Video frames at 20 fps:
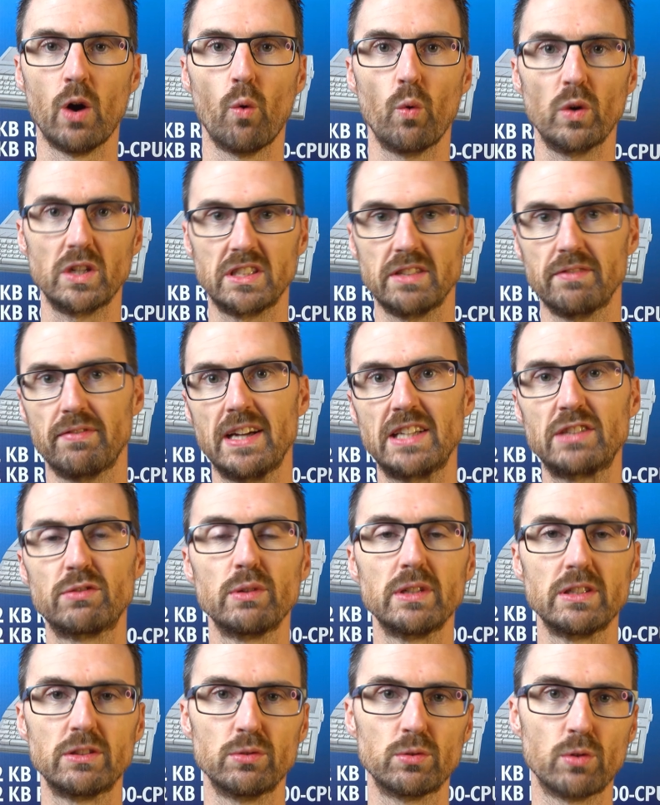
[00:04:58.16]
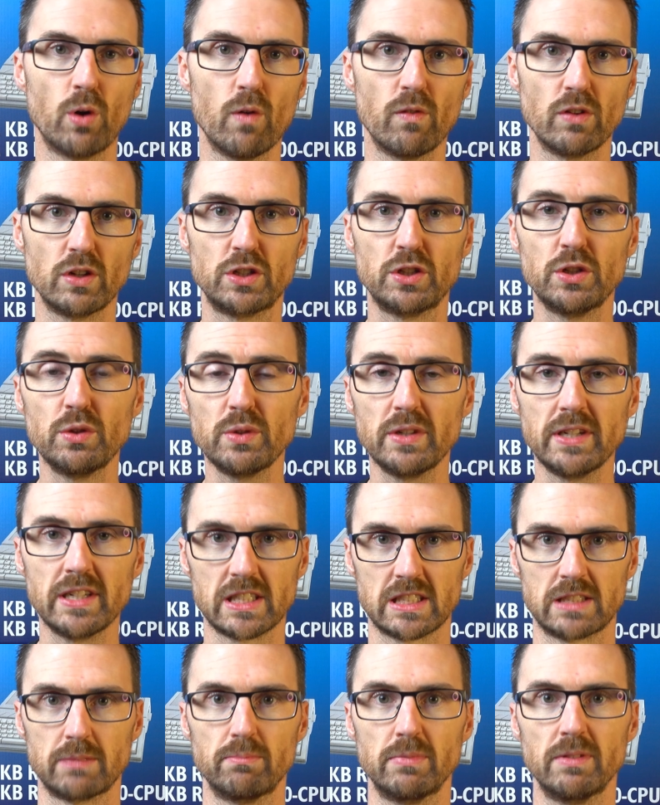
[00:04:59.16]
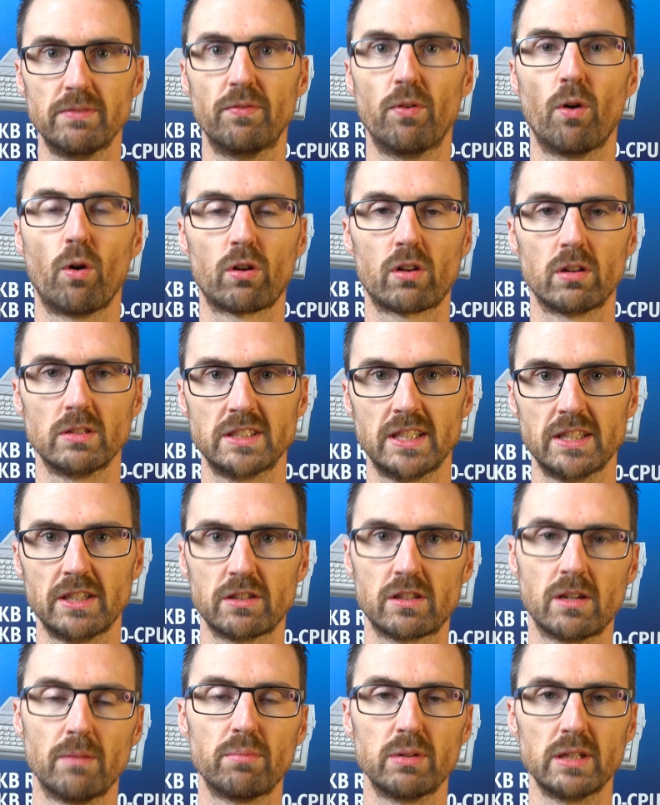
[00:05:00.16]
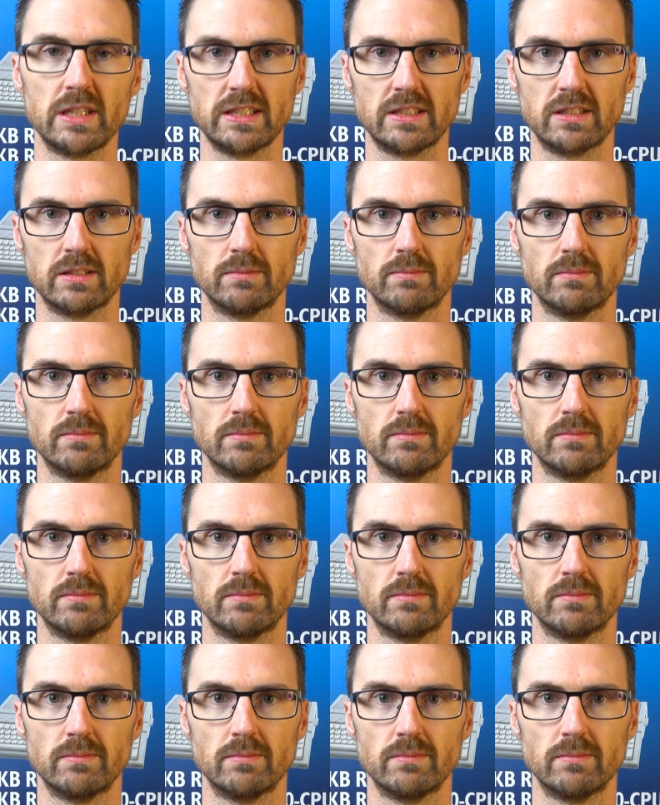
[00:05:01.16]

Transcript: which eventually took over two years before considered complete.